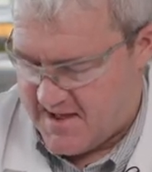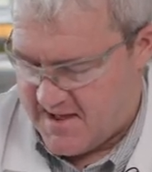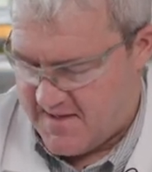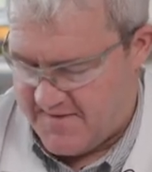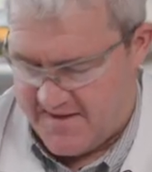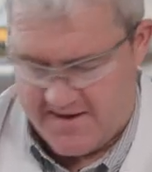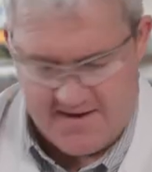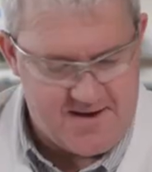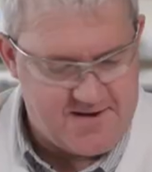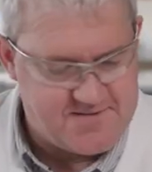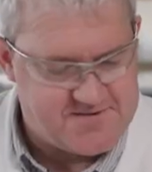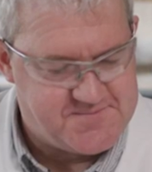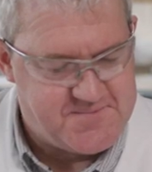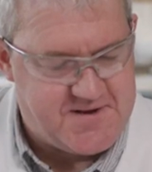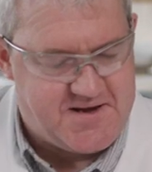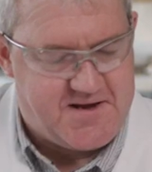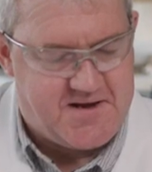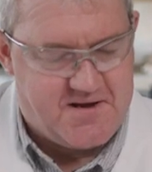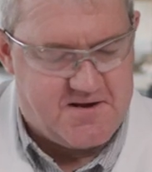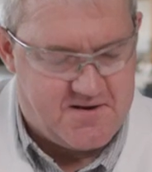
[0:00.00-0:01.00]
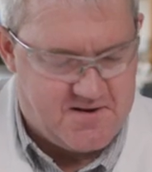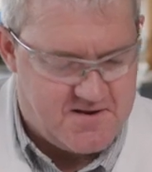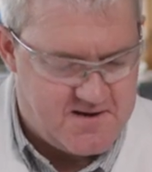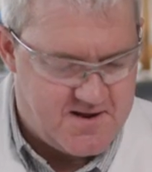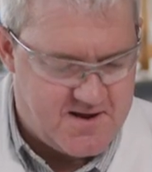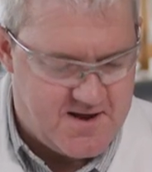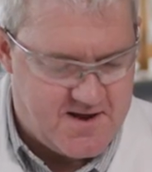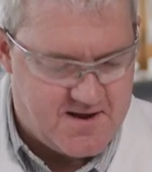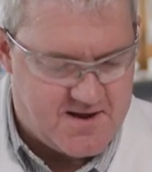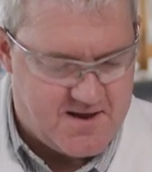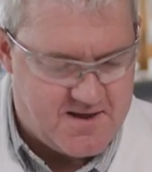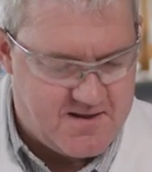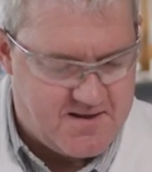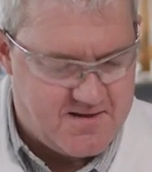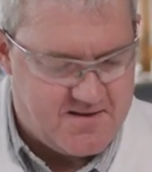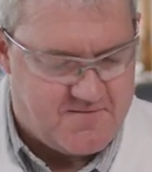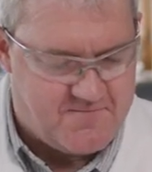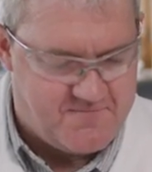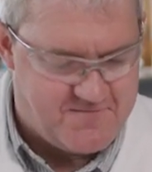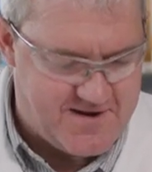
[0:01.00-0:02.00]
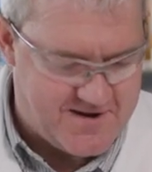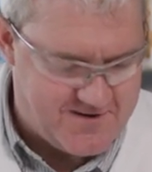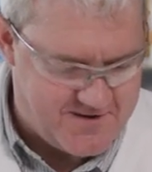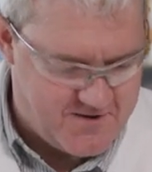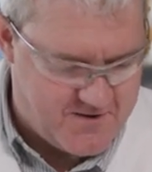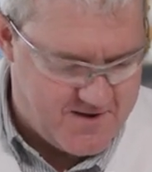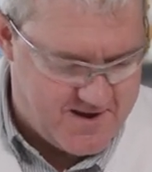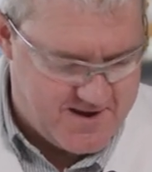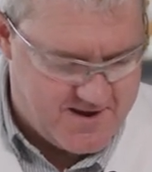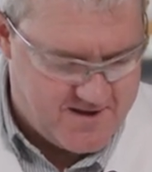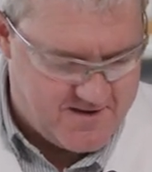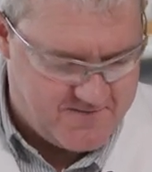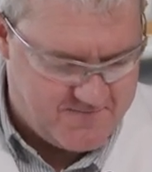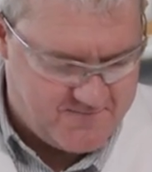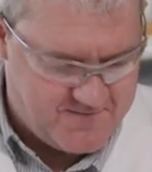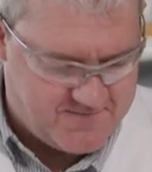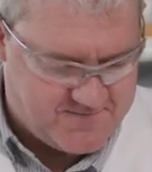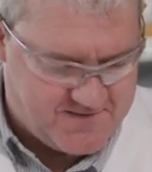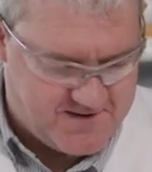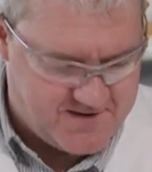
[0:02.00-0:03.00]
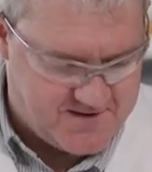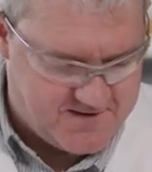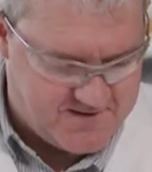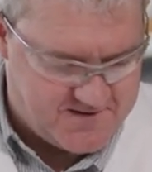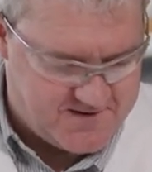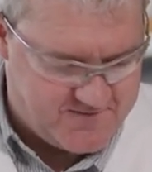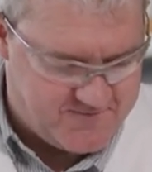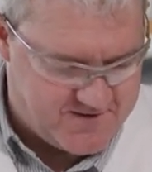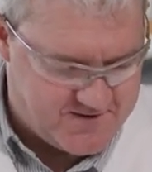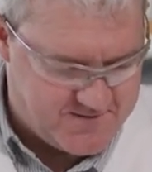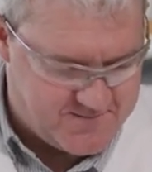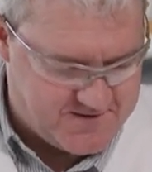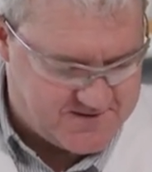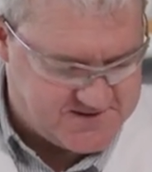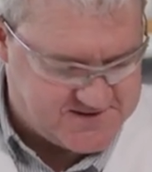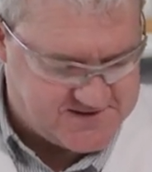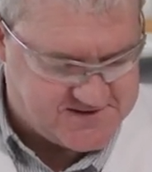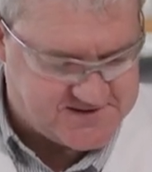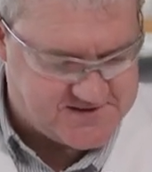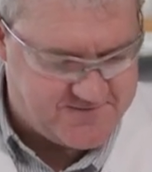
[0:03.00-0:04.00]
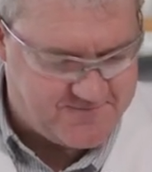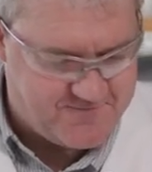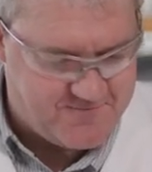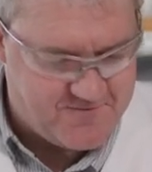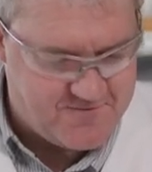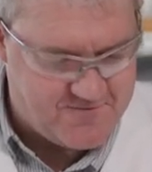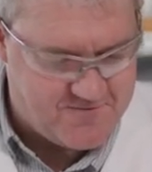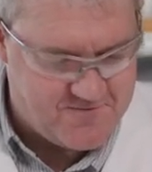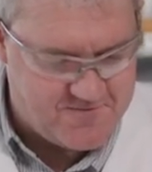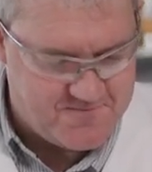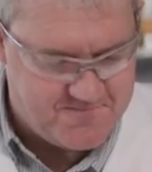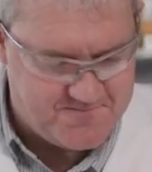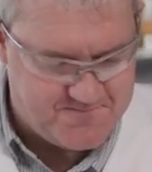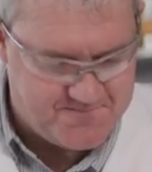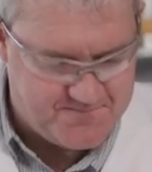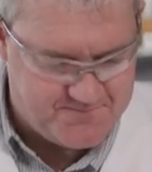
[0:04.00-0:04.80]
and that gives me a value here 59 divided by 64